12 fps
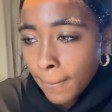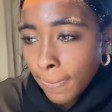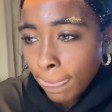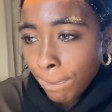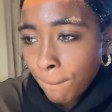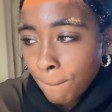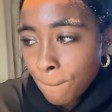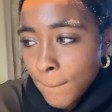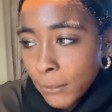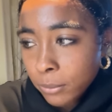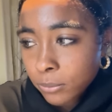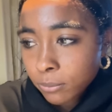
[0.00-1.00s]

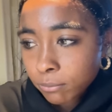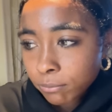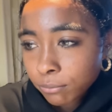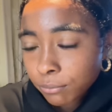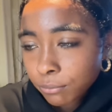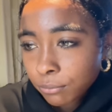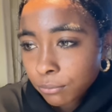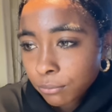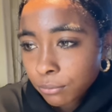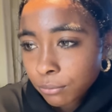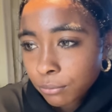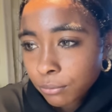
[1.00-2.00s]

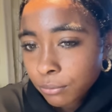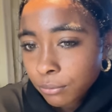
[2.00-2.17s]
(no one is talking)